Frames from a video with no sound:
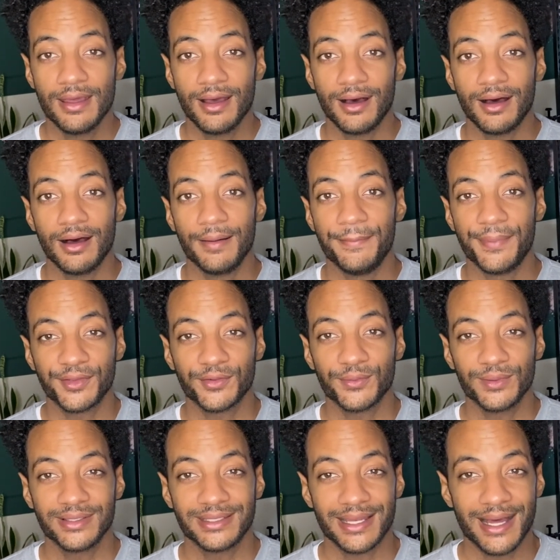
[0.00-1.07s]
but they're
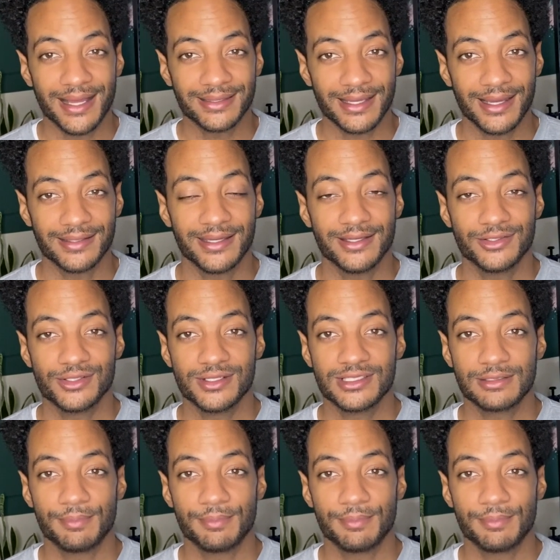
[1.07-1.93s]
really not that dangerous.